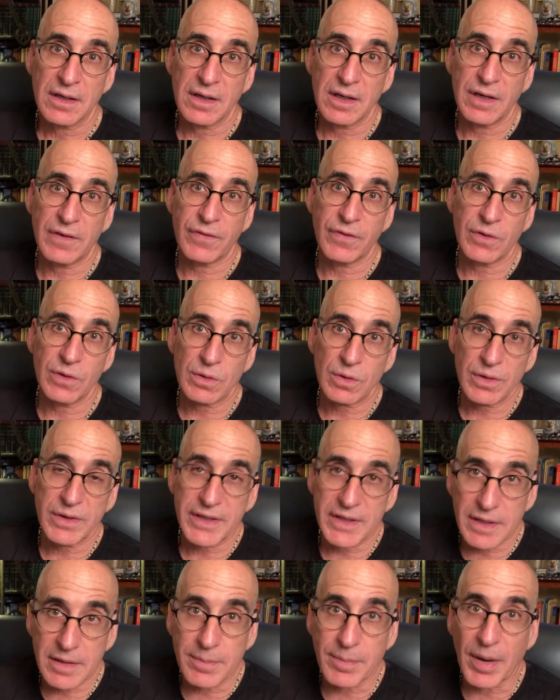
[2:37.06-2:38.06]
if you look
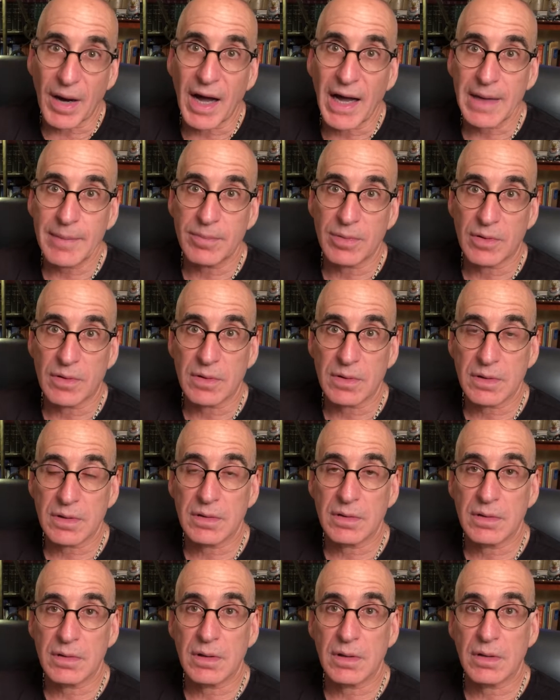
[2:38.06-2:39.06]
at the Bible,
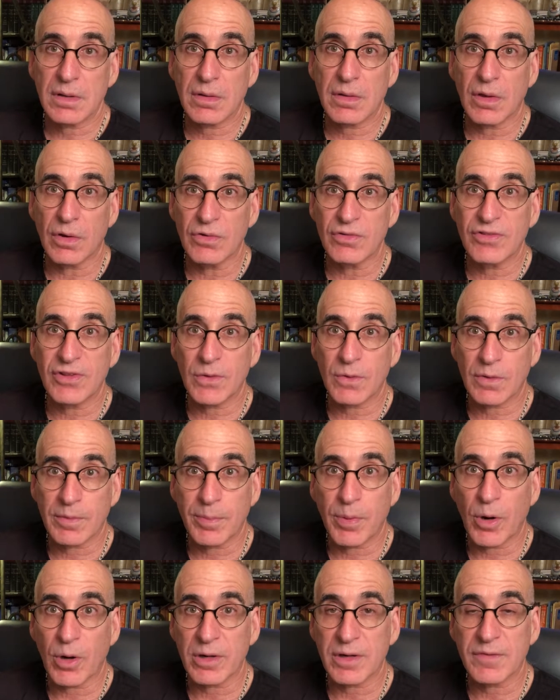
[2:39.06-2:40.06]
those that were
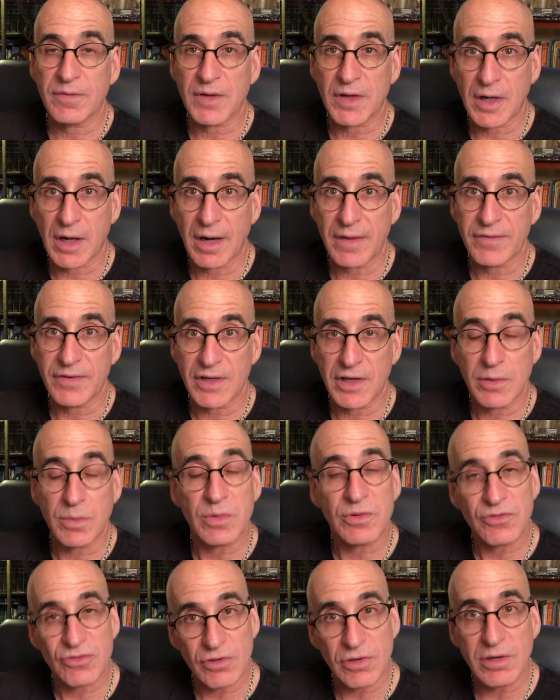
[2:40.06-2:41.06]
part of the covenant
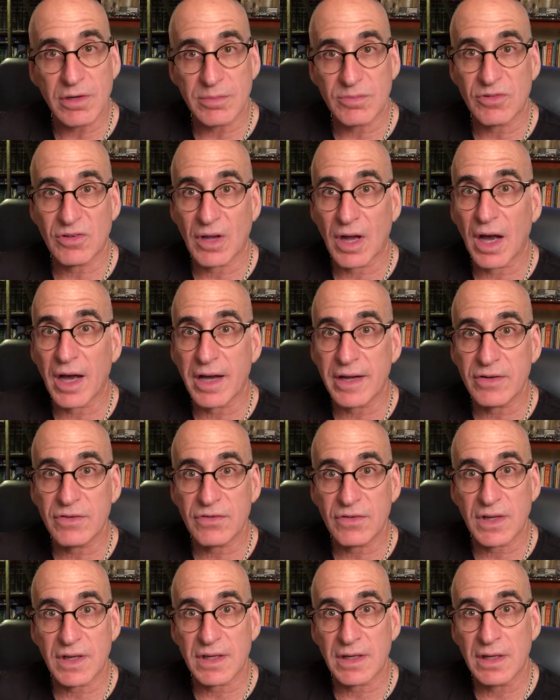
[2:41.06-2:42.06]
were
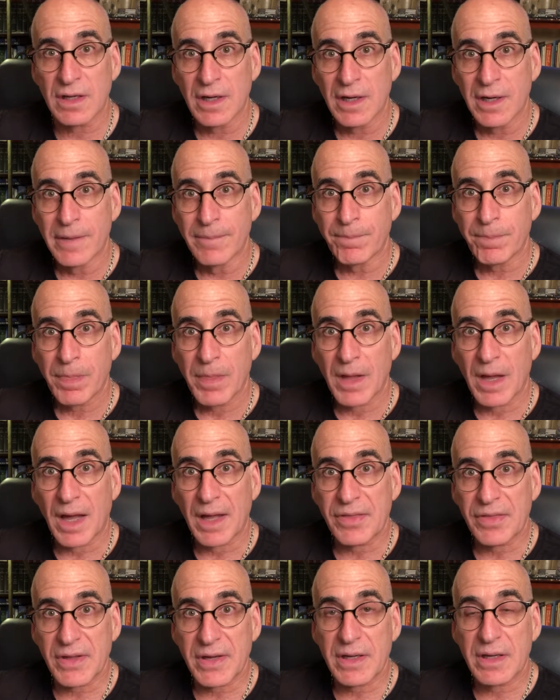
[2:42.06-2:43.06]
circumcised, and I
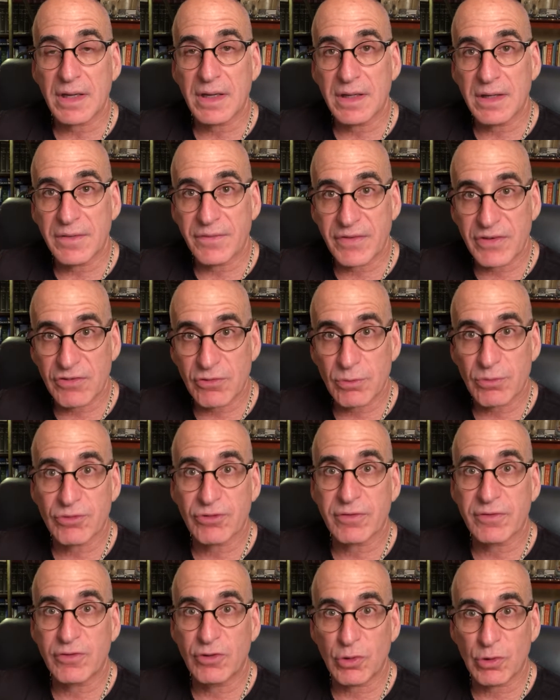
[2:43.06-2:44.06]
think individuals
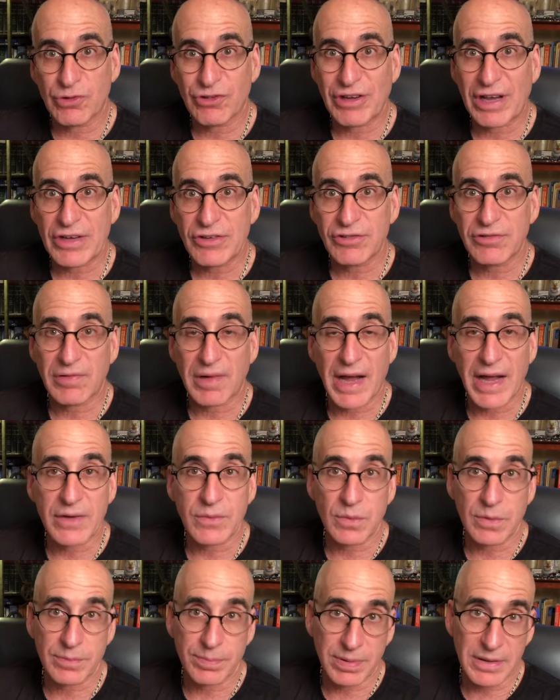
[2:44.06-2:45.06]
of Jewish
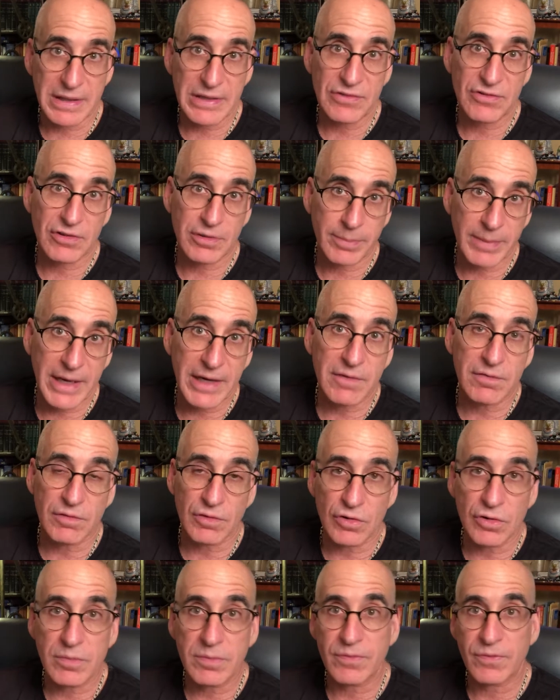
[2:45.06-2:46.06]
extract were pleased to make
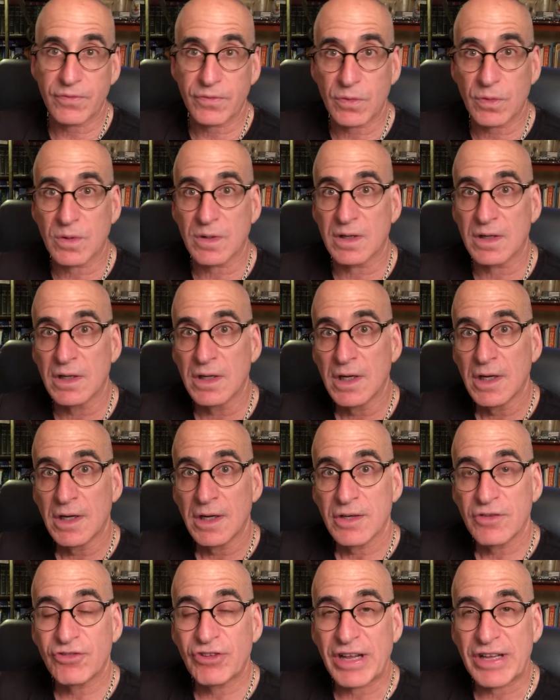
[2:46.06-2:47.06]
room for
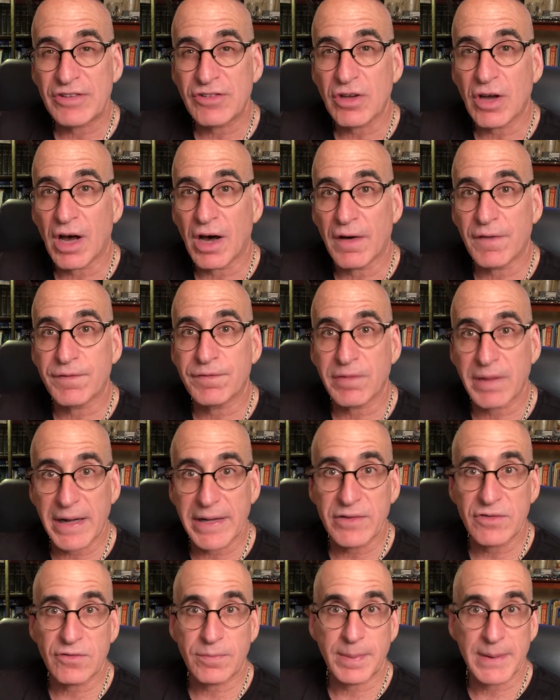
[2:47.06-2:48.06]
Gentile
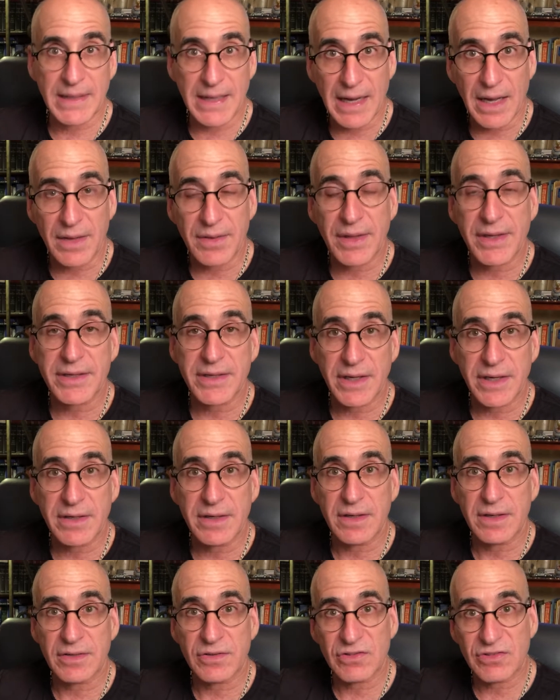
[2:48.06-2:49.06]
friends, but now they
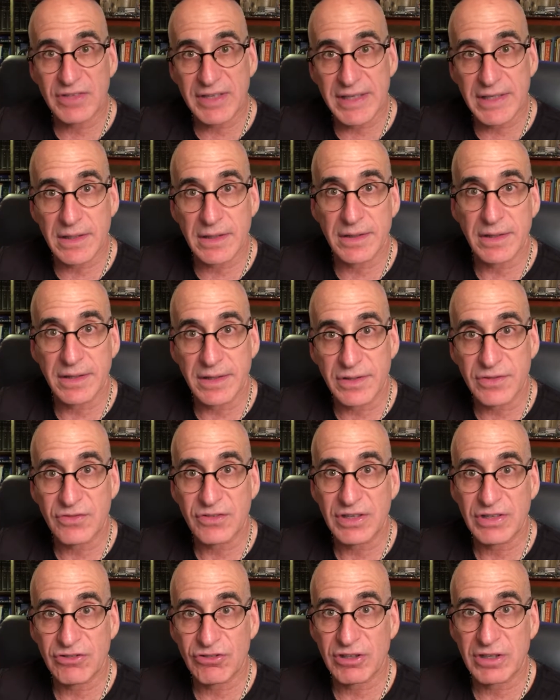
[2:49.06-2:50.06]
needed to seal the
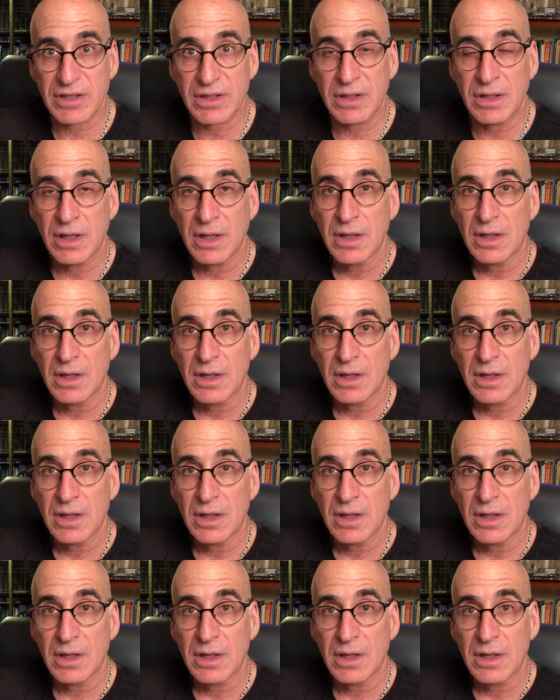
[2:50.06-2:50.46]
decision